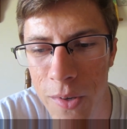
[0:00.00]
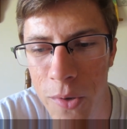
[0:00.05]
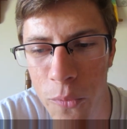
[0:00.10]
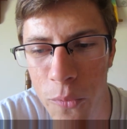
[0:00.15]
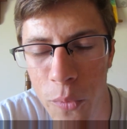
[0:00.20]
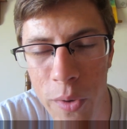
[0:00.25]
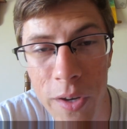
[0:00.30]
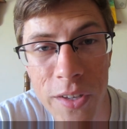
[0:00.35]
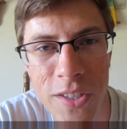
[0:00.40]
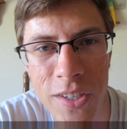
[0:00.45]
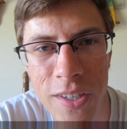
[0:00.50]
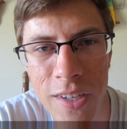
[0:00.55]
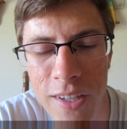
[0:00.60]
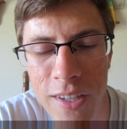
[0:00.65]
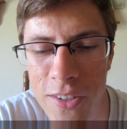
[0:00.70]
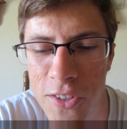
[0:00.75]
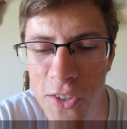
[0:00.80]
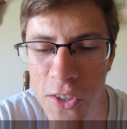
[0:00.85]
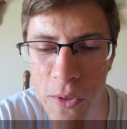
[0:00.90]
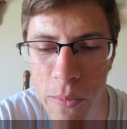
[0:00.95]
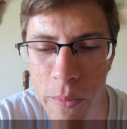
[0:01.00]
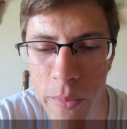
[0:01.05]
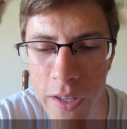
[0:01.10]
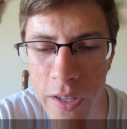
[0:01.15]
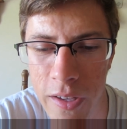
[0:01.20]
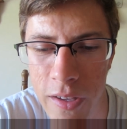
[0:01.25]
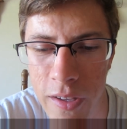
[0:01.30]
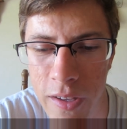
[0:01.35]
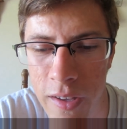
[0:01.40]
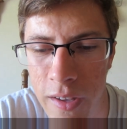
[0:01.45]
wasn't in
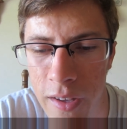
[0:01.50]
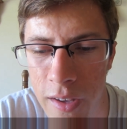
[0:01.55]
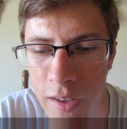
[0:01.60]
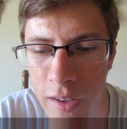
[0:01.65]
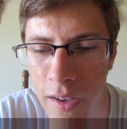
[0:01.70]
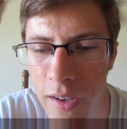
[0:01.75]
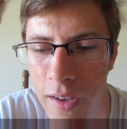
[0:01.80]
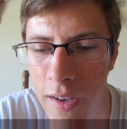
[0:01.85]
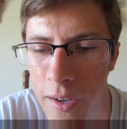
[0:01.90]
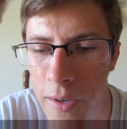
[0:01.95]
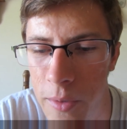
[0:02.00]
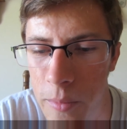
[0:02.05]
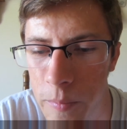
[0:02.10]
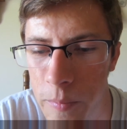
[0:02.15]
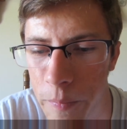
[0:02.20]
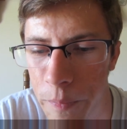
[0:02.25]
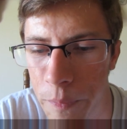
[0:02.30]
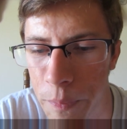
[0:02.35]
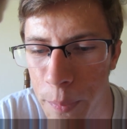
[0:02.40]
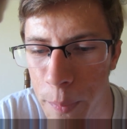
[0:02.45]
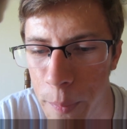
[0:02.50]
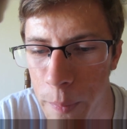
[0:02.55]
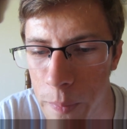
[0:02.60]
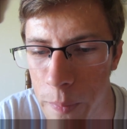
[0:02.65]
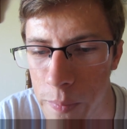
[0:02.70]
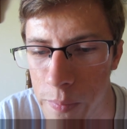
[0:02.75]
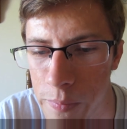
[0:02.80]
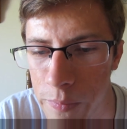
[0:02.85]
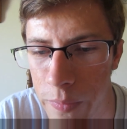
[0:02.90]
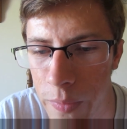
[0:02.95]
Germany.
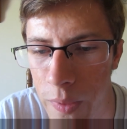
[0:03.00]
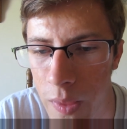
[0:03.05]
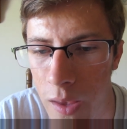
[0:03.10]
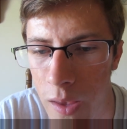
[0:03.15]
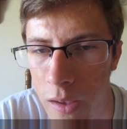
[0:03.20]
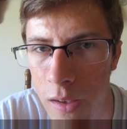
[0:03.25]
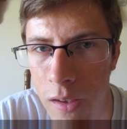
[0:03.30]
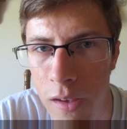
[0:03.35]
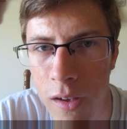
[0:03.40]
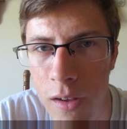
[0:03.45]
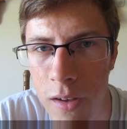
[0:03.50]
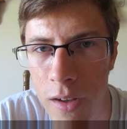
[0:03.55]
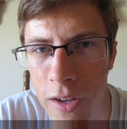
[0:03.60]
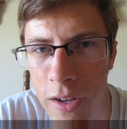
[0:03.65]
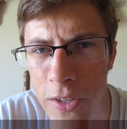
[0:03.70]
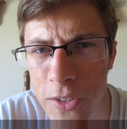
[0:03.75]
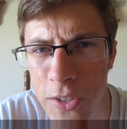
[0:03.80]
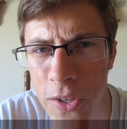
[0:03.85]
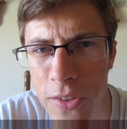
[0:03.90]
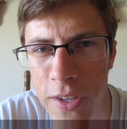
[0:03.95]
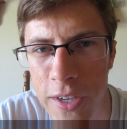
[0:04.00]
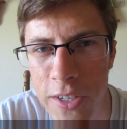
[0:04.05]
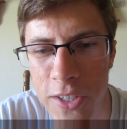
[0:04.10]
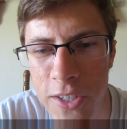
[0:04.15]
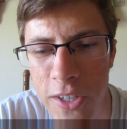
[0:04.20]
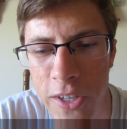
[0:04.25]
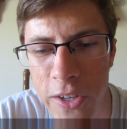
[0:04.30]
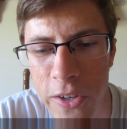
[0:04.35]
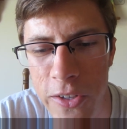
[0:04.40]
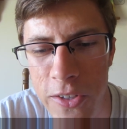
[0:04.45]
Also, things
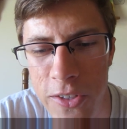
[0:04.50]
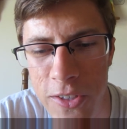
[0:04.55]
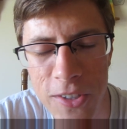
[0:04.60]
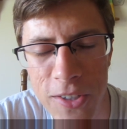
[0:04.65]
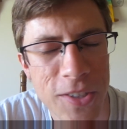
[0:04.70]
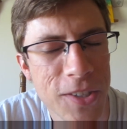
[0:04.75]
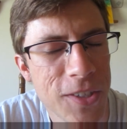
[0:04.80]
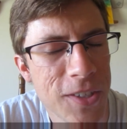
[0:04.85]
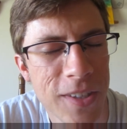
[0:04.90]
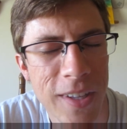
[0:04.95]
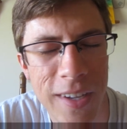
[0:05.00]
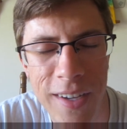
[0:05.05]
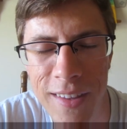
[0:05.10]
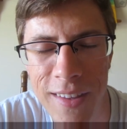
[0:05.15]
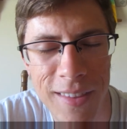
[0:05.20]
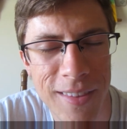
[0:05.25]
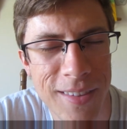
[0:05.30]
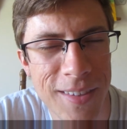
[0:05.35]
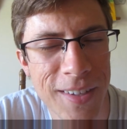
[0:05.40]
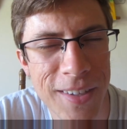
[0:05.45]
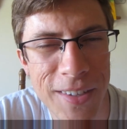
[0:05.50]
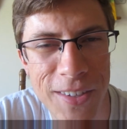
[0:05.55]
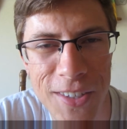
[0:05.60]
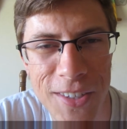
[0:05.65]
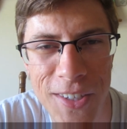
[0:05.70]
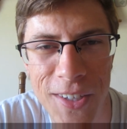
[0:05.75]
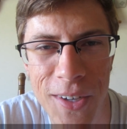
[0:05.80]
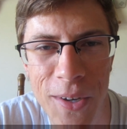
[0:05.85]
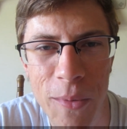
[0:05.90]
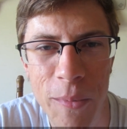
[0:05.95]
I noticed, there's
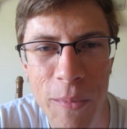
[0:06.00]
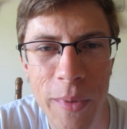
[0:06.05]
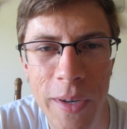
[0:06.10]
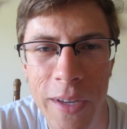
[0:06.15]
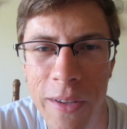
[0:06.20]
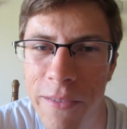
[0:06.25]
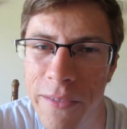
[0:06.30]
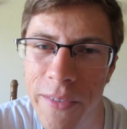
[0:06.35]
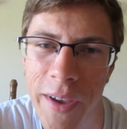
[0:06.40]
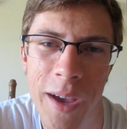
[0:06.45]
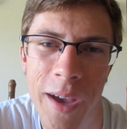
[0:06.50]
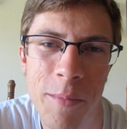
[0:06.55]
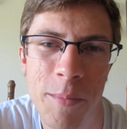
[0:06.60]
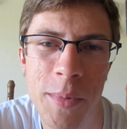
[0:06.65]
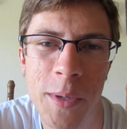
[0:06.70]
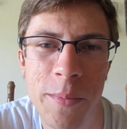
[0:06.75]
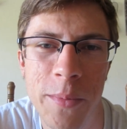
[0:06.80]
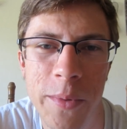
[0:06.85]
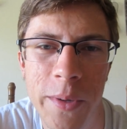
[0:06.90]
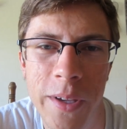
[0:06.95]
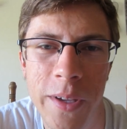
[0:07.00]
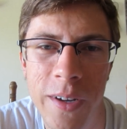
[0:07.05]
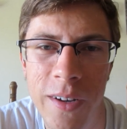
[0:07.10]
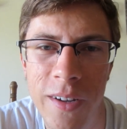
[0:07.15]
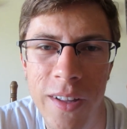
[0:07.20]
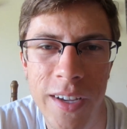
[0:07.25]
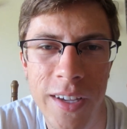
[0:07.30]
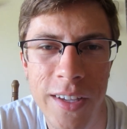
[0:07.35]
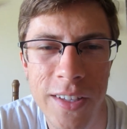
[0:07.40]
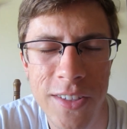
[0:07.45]
so many fat people here.
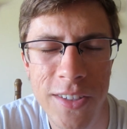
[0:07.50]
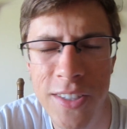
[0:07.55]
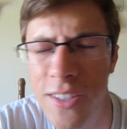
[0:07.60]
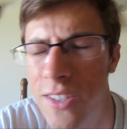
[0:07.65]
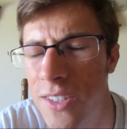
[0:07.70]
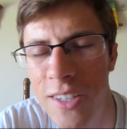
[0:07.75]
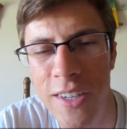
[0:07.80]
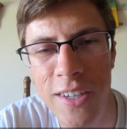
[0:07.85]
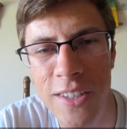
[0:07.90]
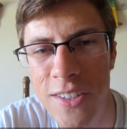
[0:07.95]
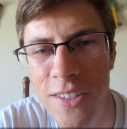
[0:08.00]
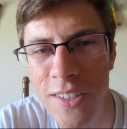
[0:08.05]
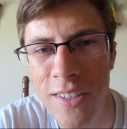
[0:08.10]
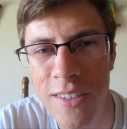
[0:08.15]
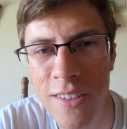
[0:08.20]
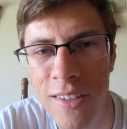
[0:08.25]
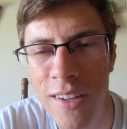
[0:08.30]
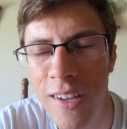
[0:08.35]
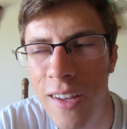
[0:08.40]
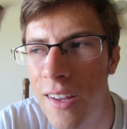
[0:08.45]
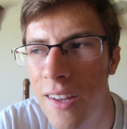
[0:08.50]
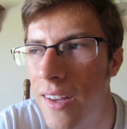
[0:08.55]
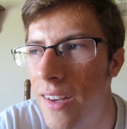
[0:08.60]
Like it's disgusting,